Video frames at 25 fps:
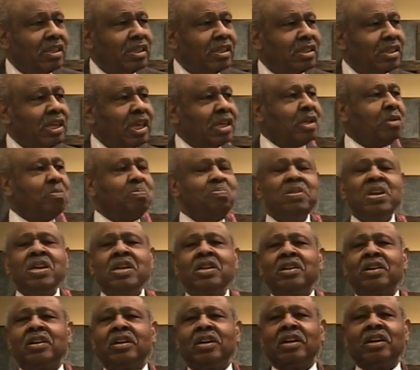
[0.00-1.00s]
Second
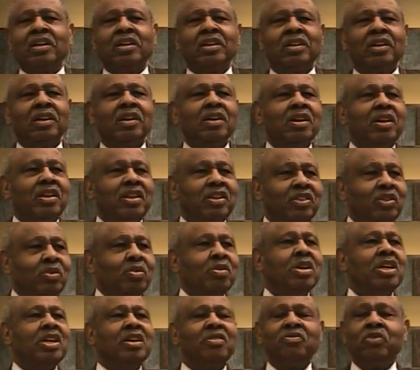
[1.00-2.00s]
Peter
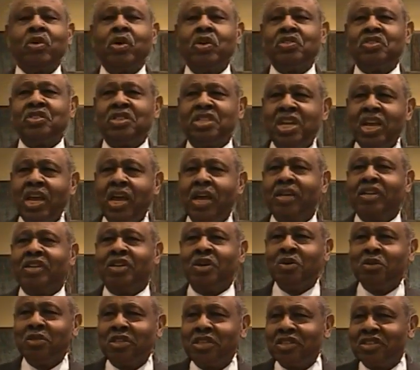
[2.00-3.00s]
3 and verse 10
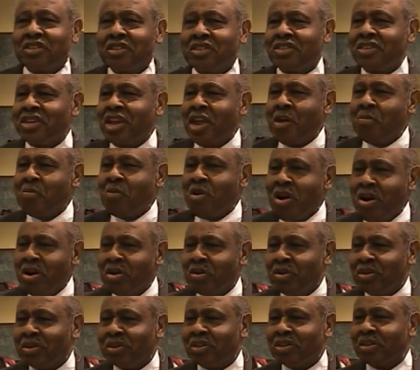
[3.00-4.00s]
uses the same
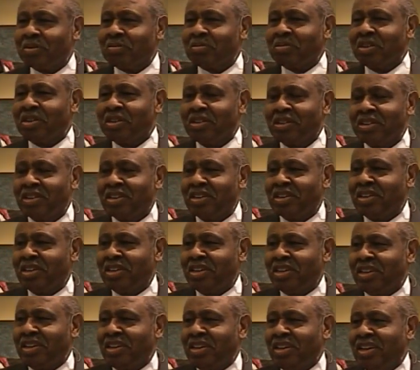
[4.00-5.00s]
word.
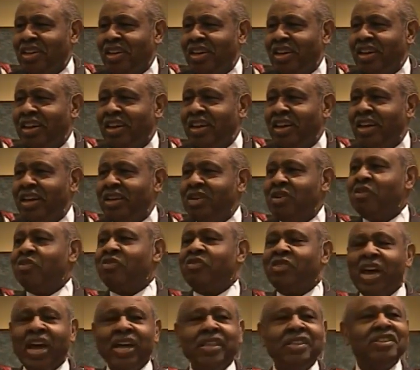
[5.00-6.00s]
And you
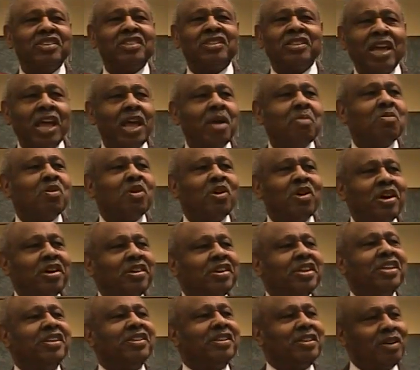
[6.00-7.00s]
find the same word
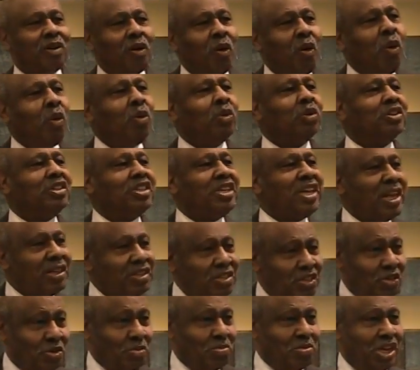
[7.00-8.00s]
in the Old
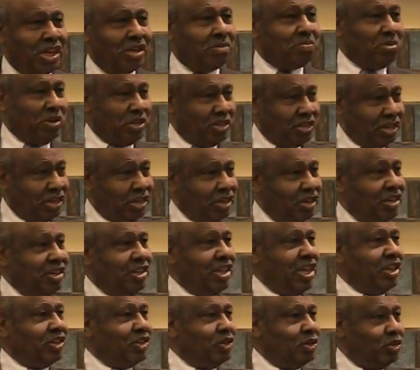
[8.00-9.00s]
Testament,
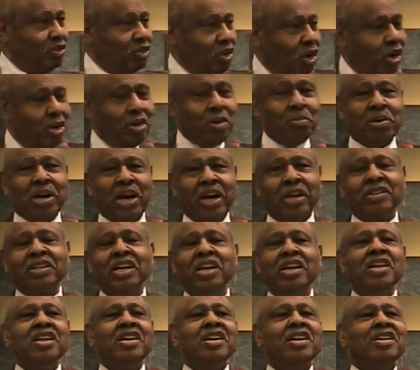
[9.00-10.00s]
particularly as you talk
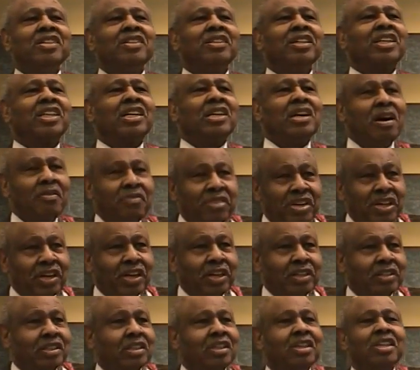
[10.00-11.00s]
about the
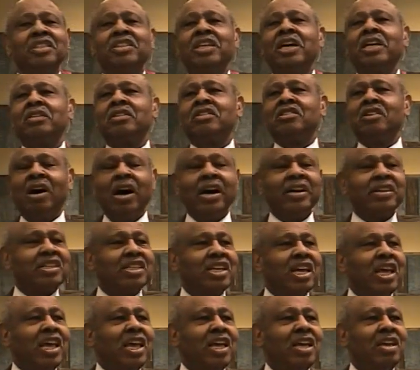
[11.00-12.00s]
covenant that God
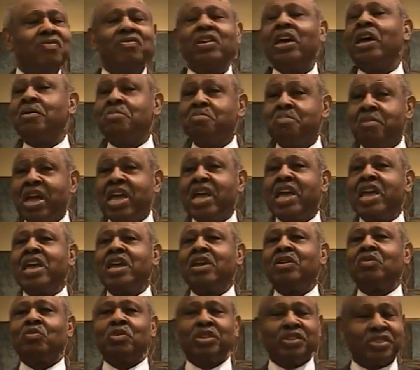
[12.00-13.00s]
gave and
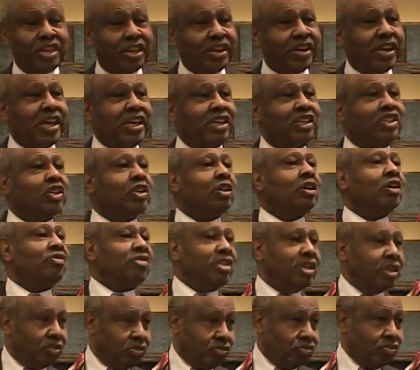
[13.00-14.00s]
made with the nation of
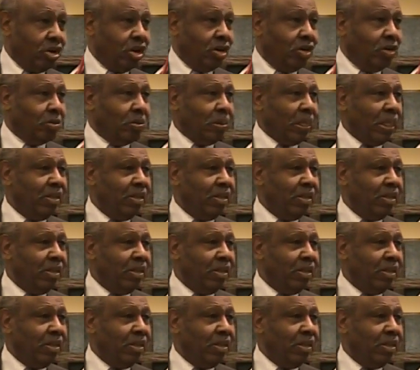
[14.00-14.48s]
Israel.